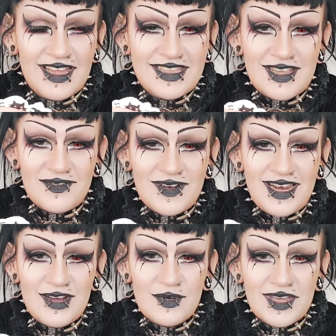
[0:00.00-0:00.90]
Different
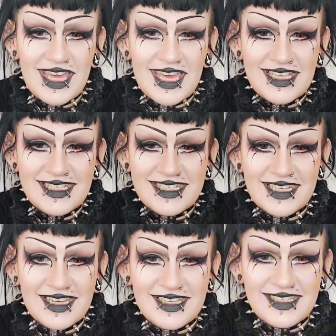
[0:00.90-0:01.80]
little kitty
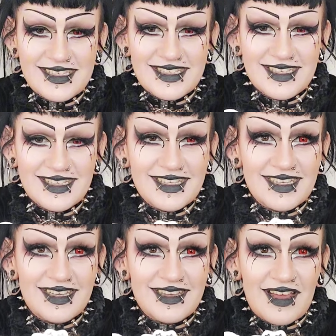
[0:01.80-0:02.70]
stickers.
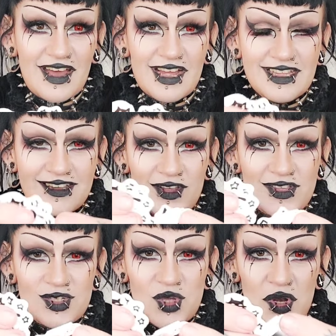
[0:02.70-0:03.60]
And I
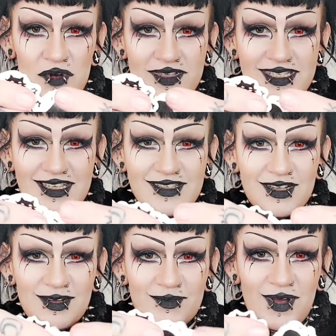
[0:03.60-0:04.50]
just couldn't resist
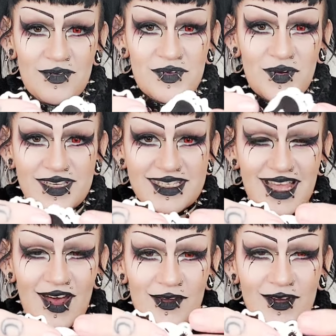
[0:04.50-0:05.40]
them. Of course,
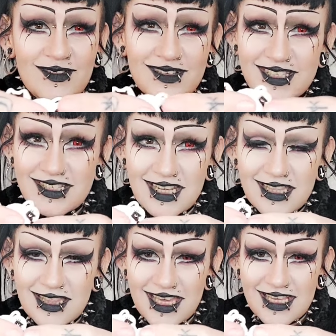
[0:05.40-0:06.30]
I'm going to stick
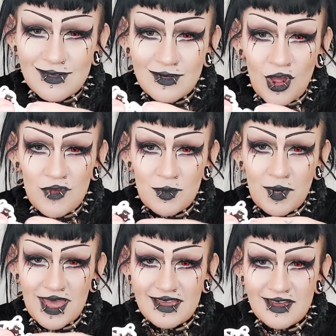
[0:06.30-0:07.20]
these all over
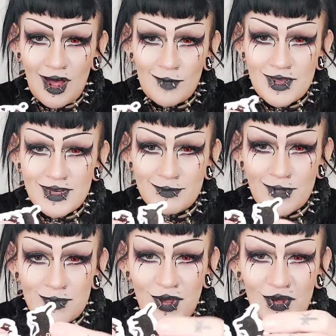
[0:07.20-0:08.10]
my cupboard, my
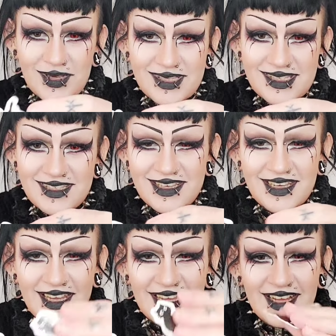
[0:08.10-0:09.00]
books,
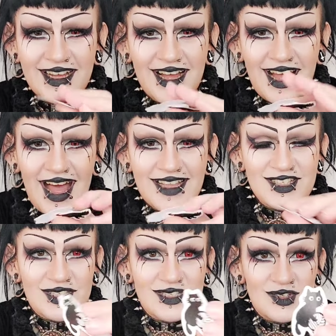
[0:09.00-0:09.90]
and
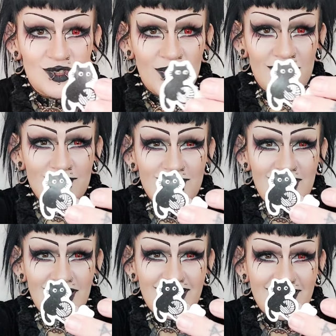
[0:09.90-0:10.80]
just enjoy them.
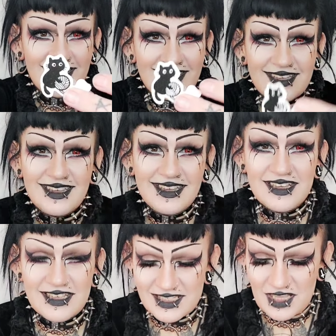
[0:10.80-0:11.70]
Look!
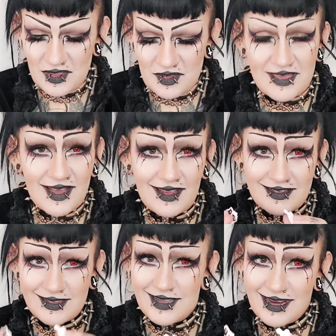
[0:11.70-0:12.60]
So,
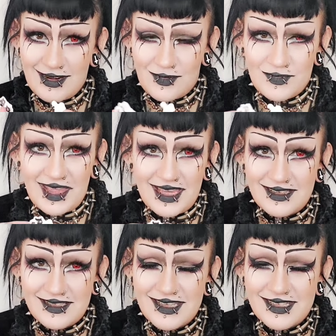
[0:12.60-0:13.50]
I love
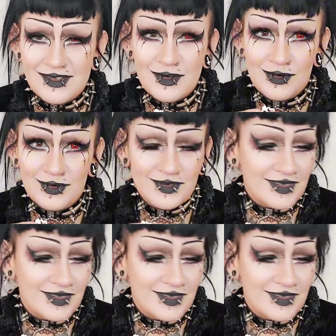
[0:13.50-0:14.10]
these. These are cool.